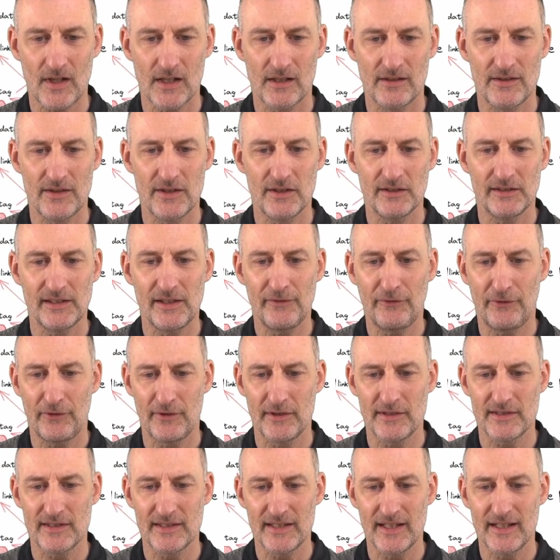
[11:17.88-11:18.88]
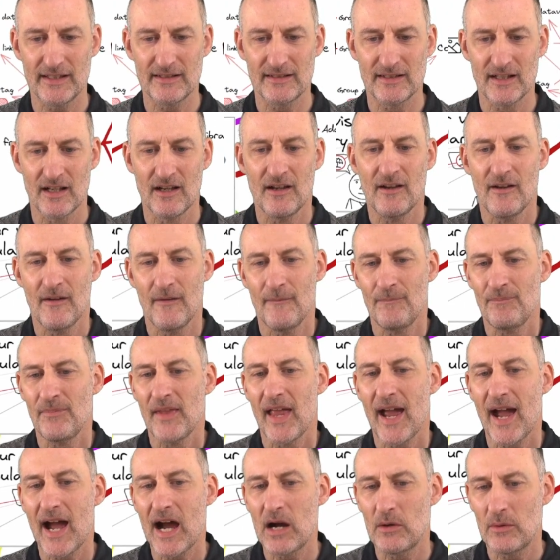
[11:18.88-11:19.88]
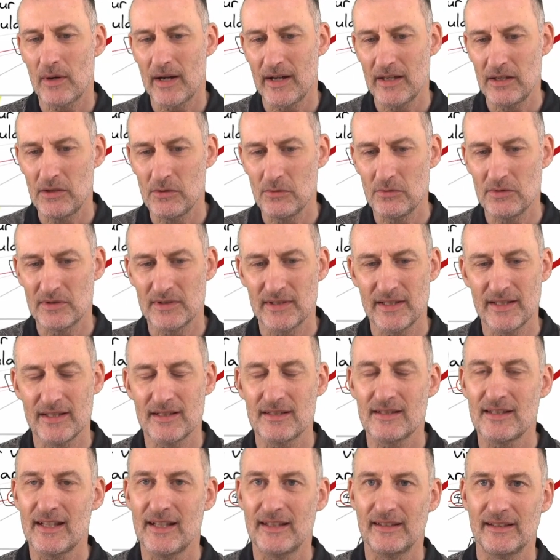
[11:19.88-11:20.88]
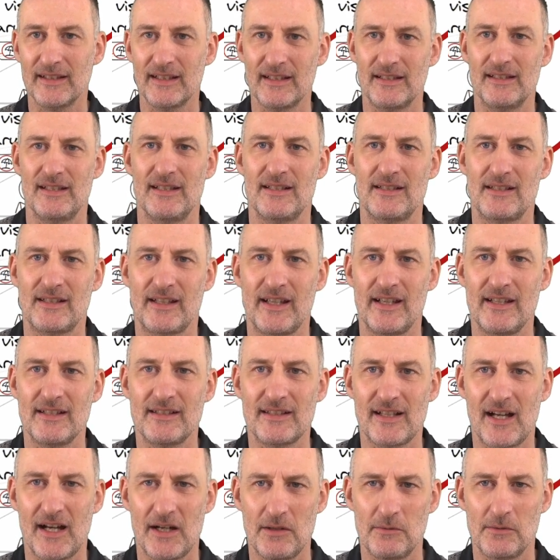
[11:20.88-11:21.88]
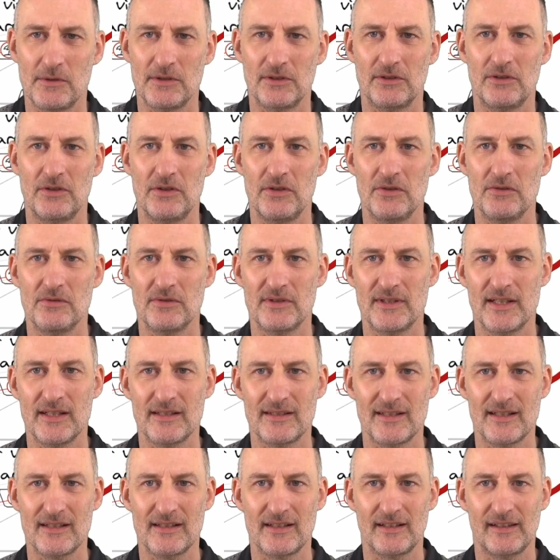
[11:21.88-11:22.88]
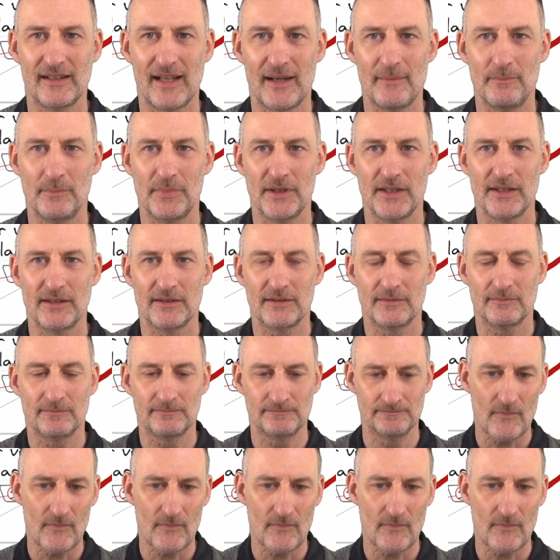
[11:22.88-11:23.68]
The difference is how I use this and in this case I want to use this as a template.